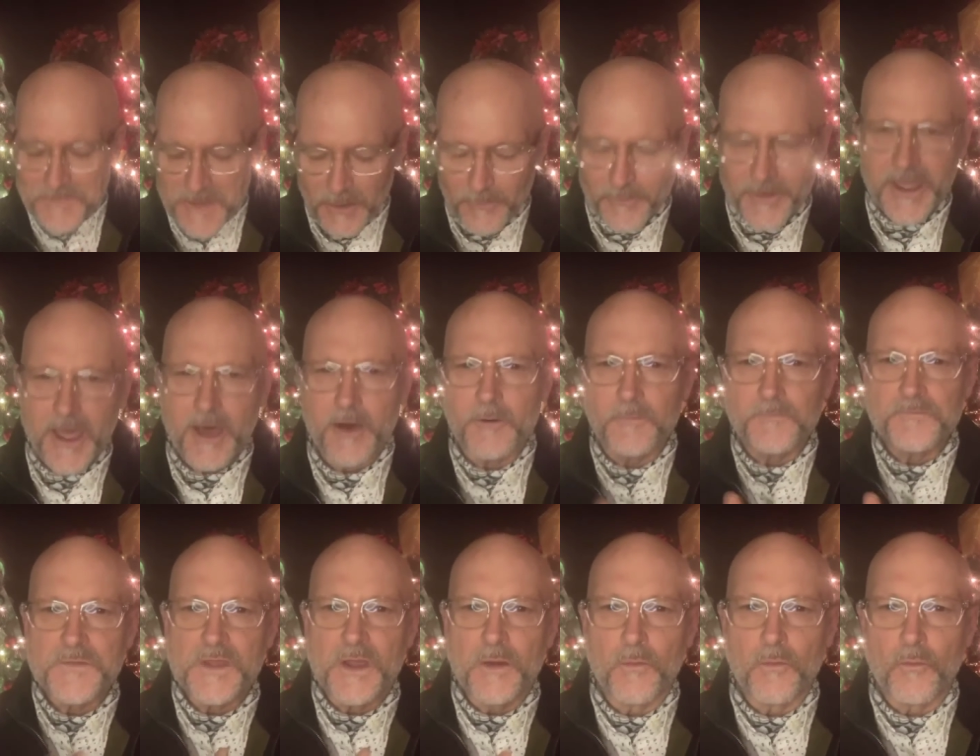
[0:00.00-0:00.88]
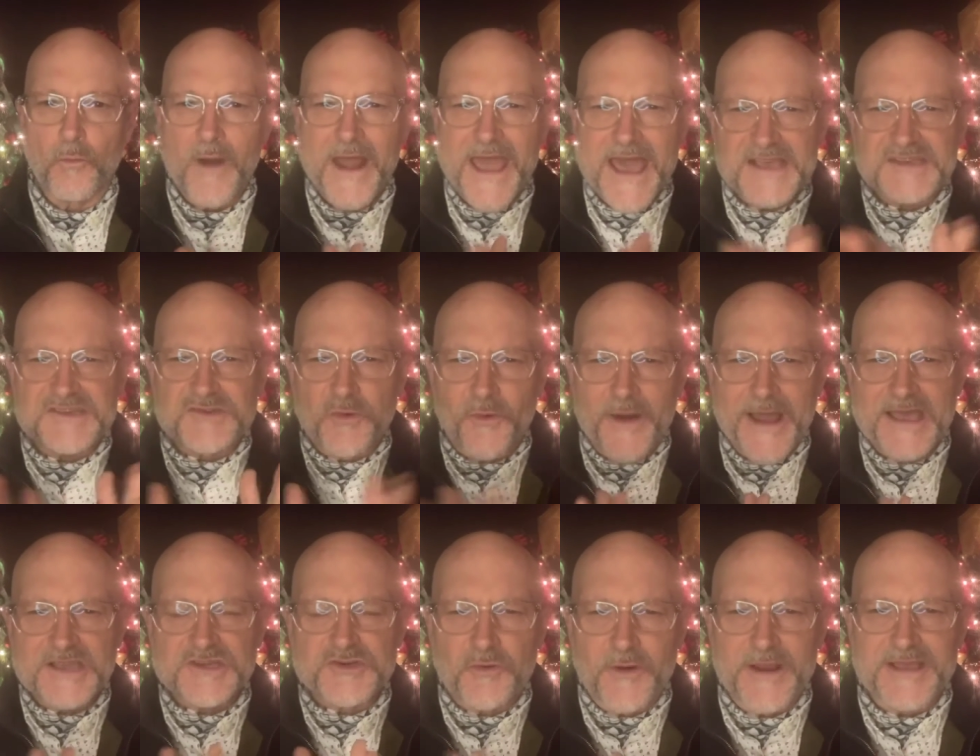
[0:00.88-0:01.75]
Here we go. Rest,
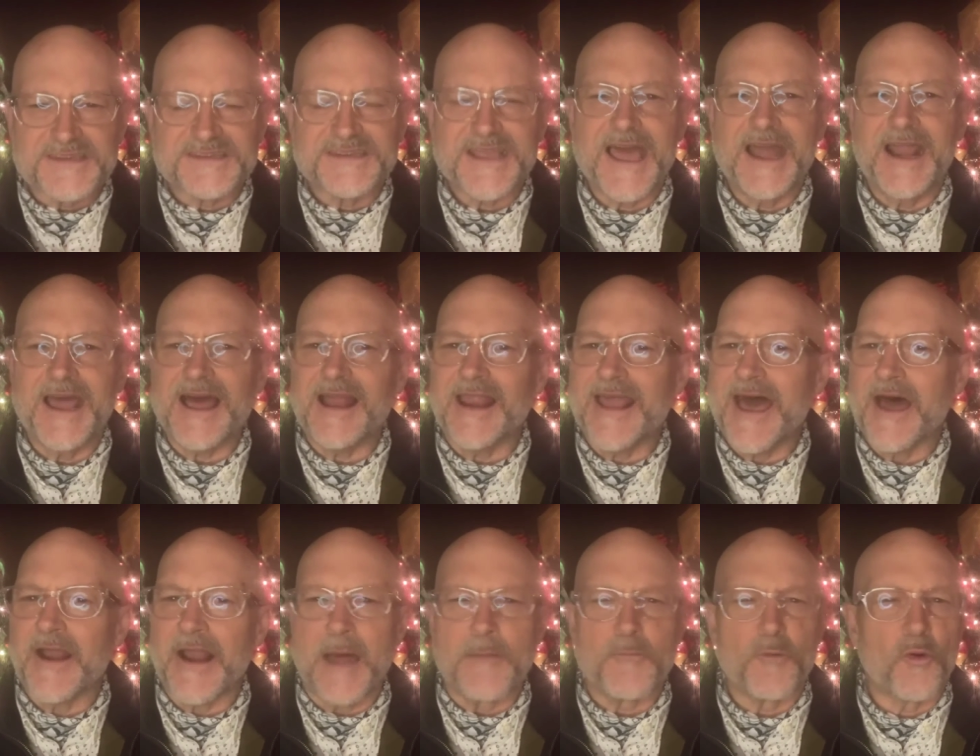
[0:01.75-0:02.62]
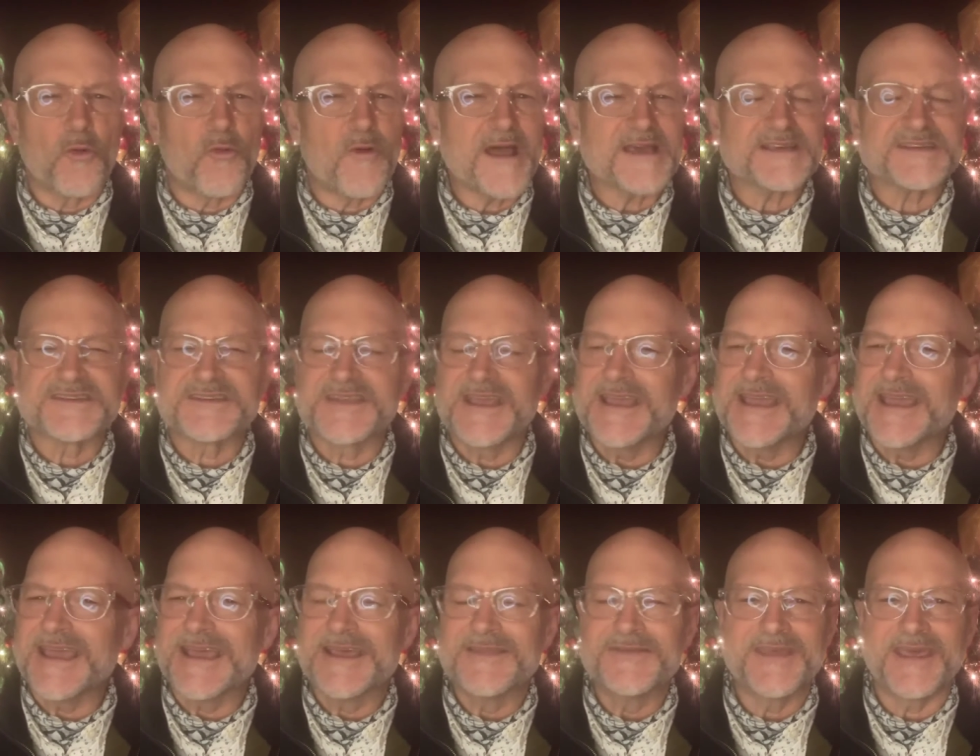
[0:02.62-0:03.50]
rest, rest. Say it out loud. I'm
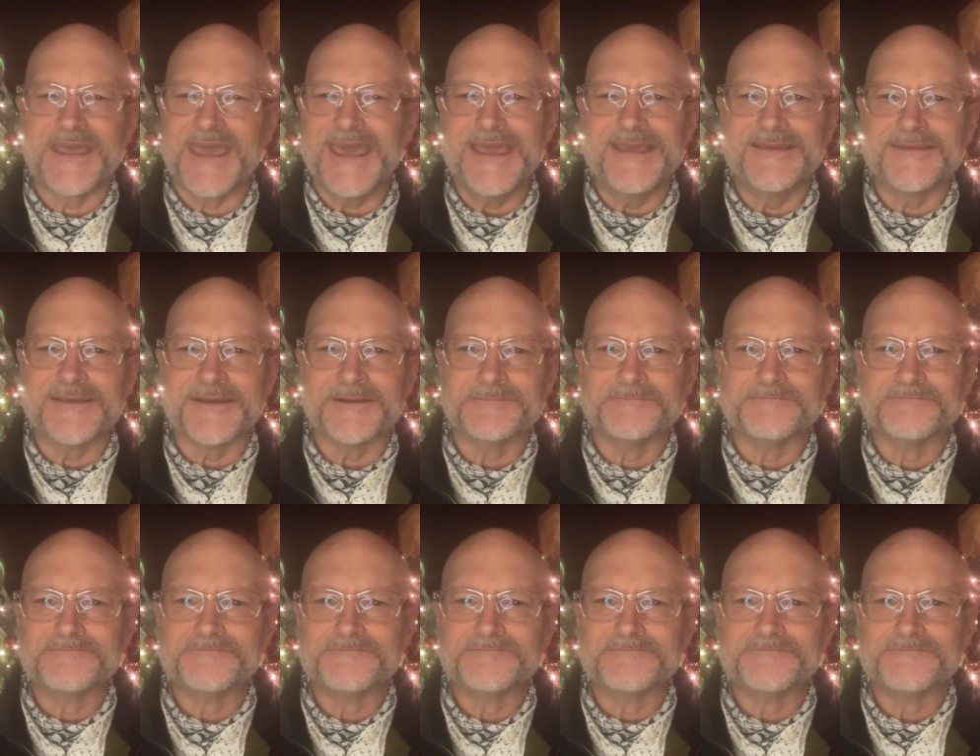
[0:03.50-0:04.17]
resting in the kingdom.